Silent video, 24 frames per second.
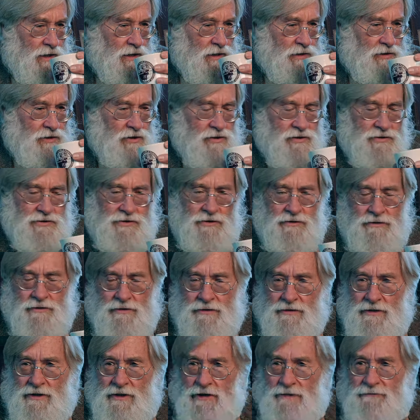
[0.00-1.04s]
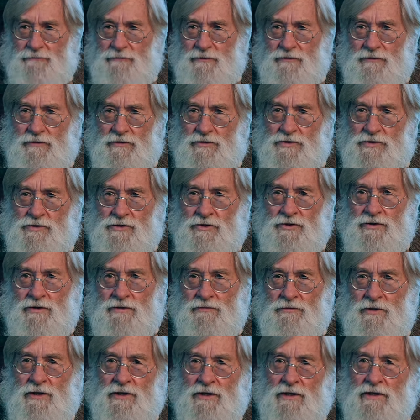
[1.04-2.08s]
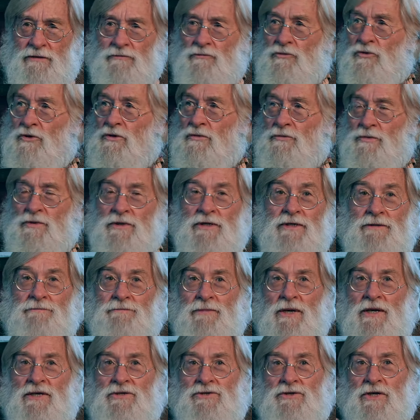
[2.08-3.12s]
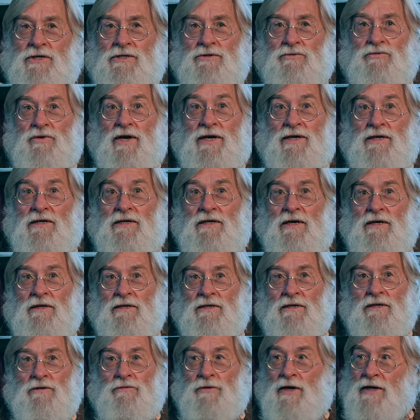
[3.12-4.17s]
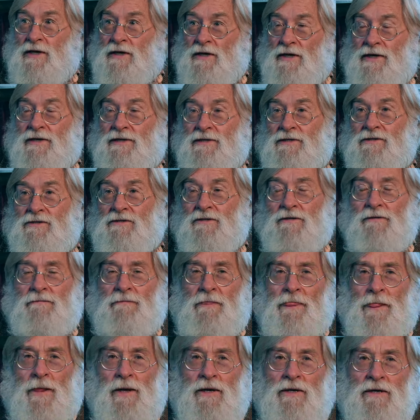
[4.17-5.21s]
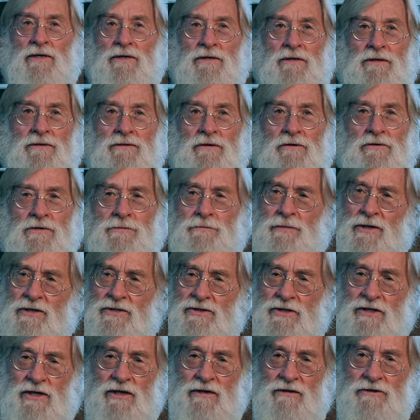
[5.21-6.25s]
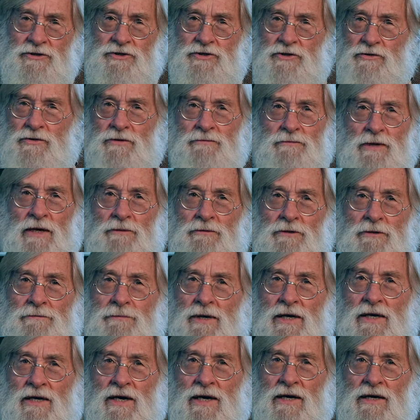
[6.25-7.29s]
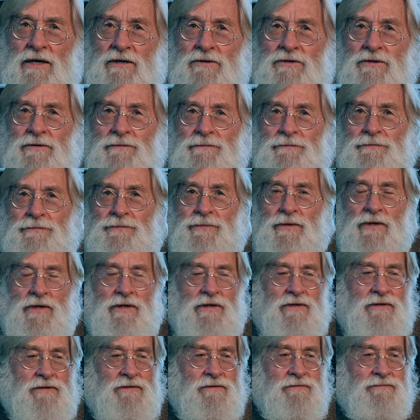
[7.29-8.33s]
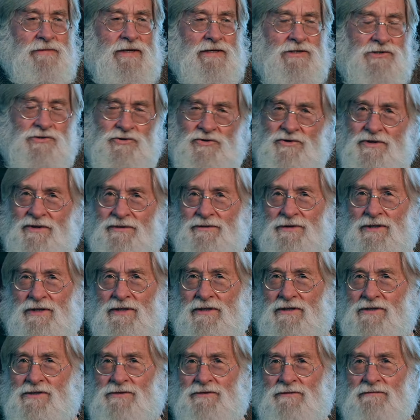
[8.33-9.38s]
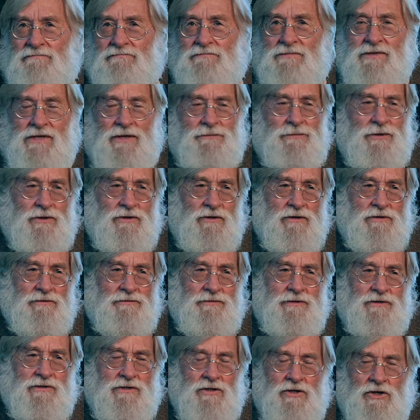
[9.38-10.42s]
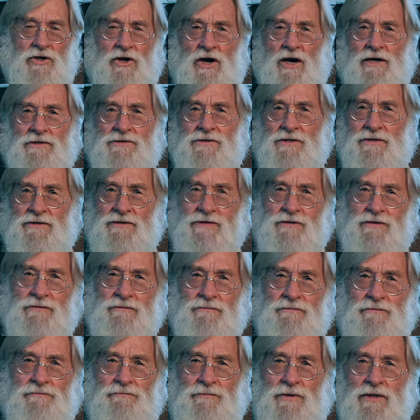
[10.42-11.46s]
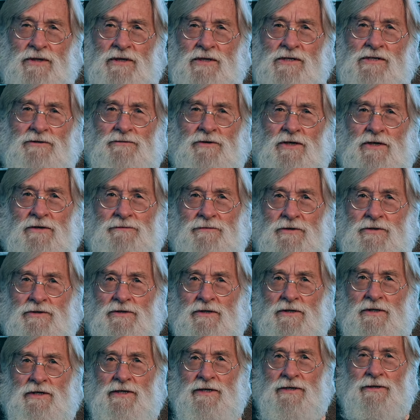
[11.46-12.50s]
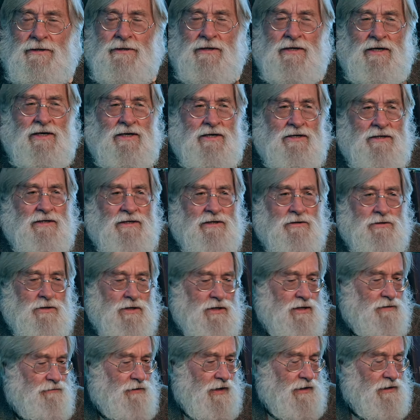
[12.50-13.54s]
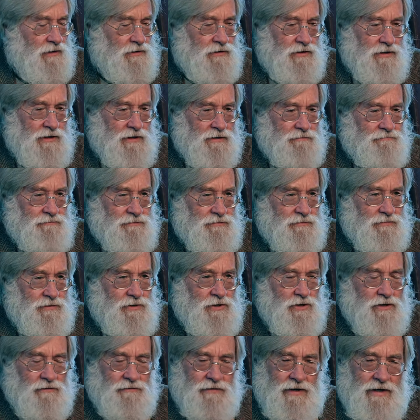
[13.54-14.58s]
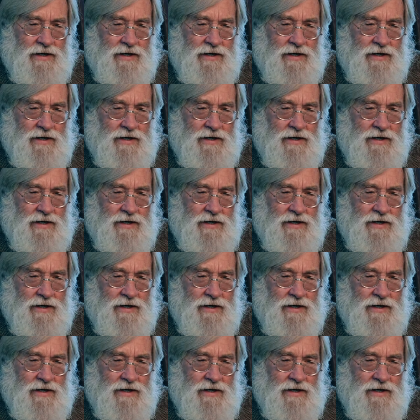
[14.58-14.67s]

You know, certain uh, if you stood in a room lit by just red color, red light, there are a bunch of colors you wouldn't be able to make out. And that sort of thing is typical. There's losses because of artificial light. If I could, uh, you know, if I